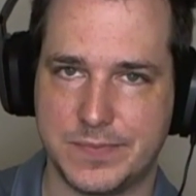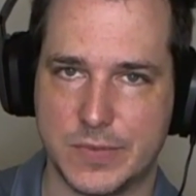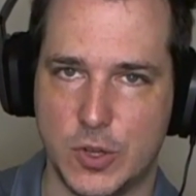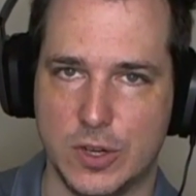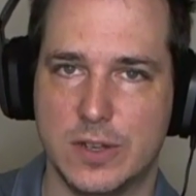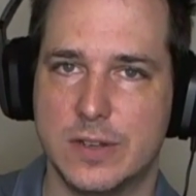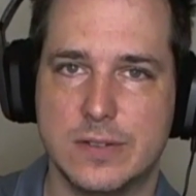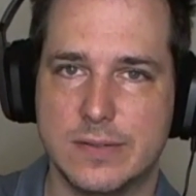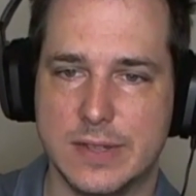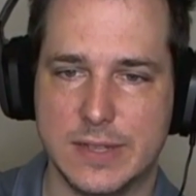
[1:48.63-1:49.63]
hook
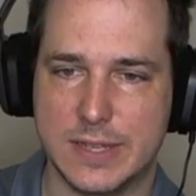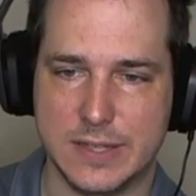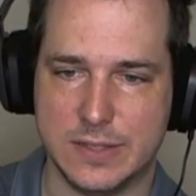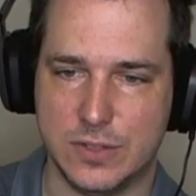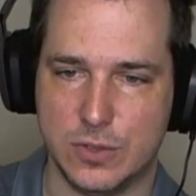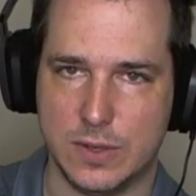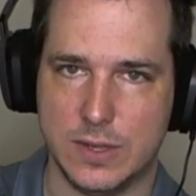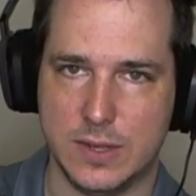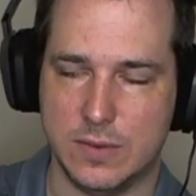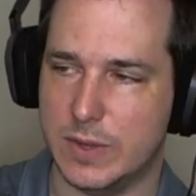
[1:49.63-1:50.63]
that the kids
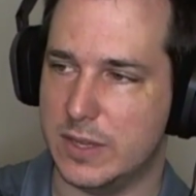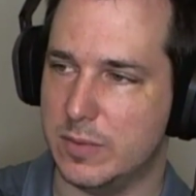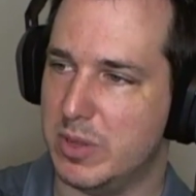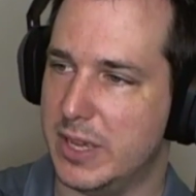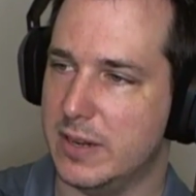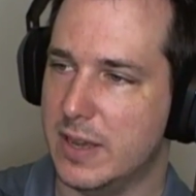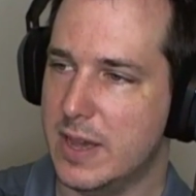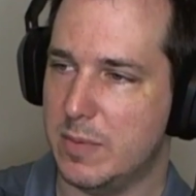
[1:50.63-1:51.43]
enjoyed, and then we could play it.